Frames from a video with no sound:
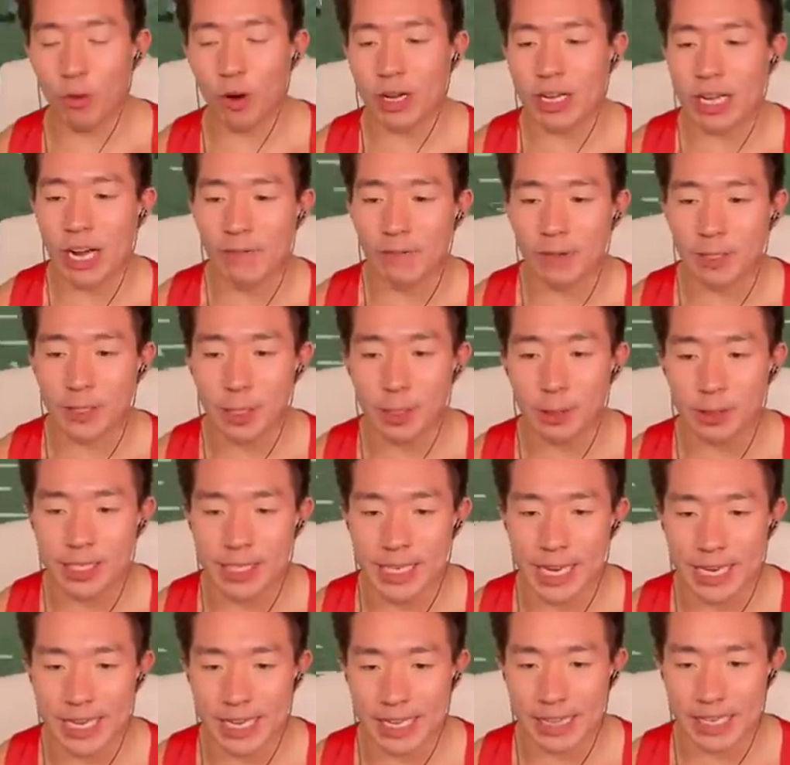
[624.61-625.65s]
We're cover two
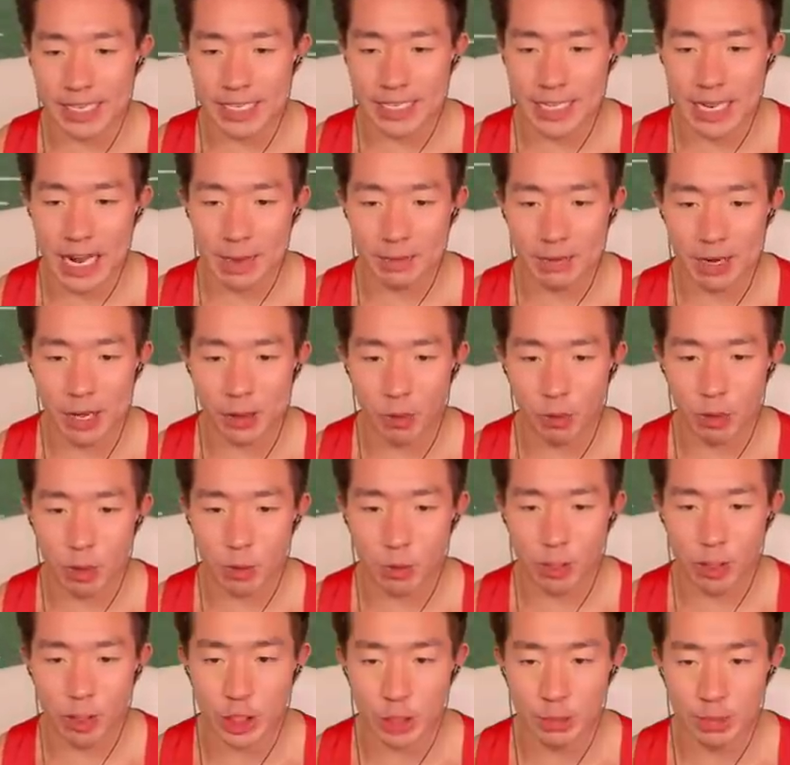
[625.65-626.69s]
sinking this time. In other words,
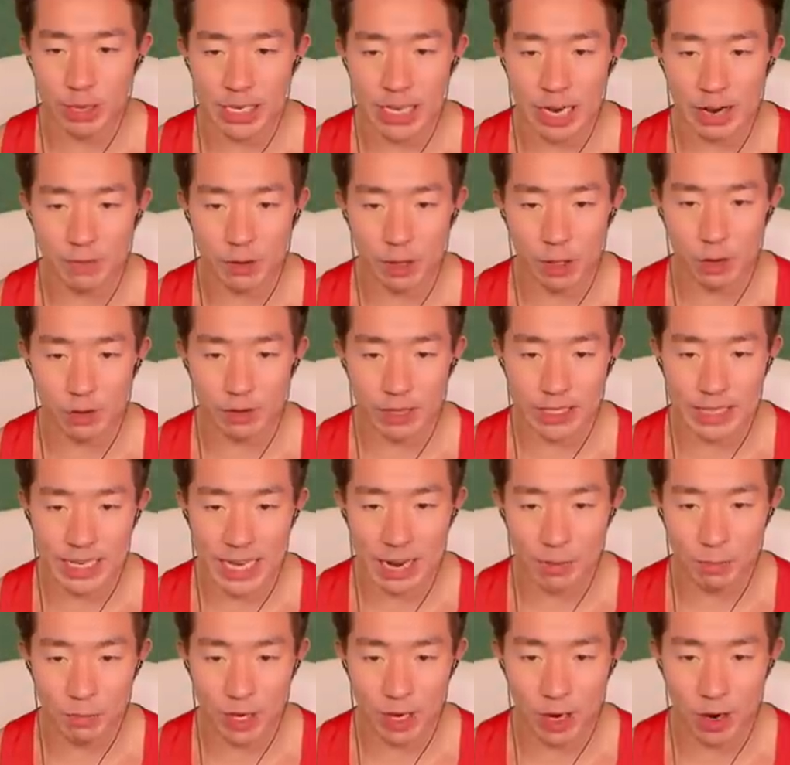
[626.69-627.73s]
we should be covering over the
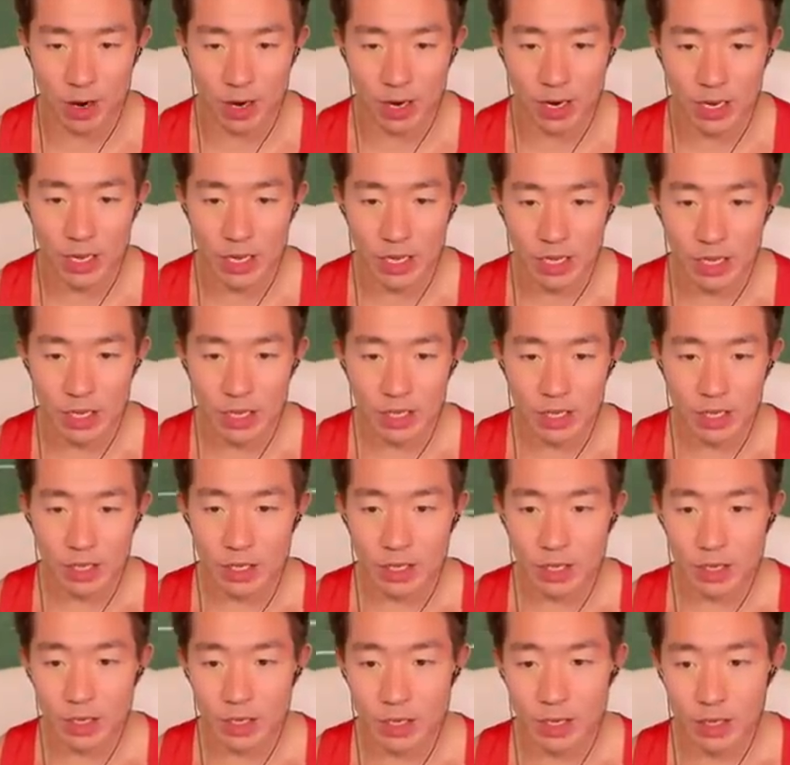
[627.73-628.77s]
top. We are.
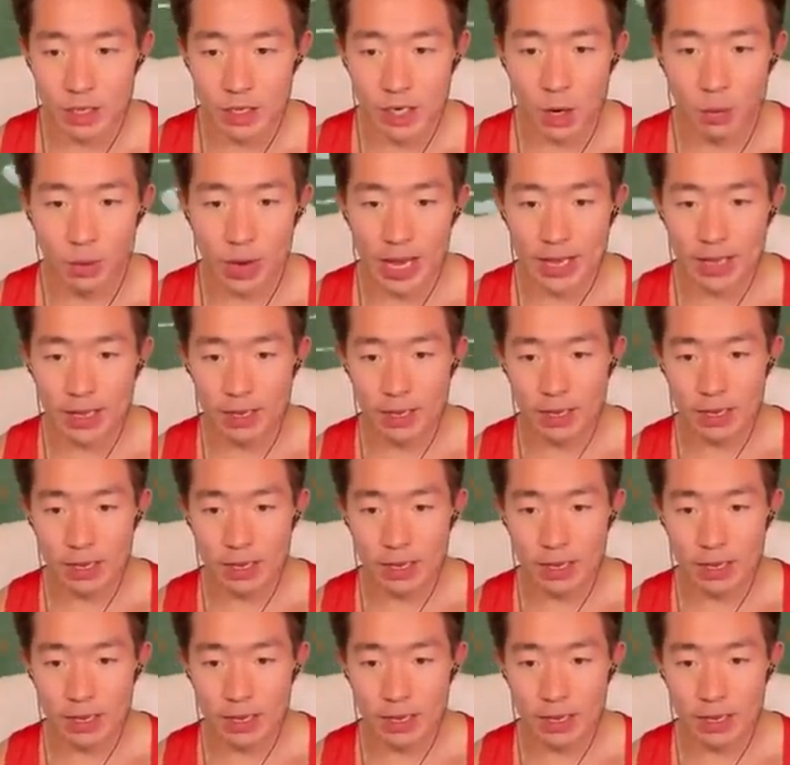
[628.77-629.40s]
No way.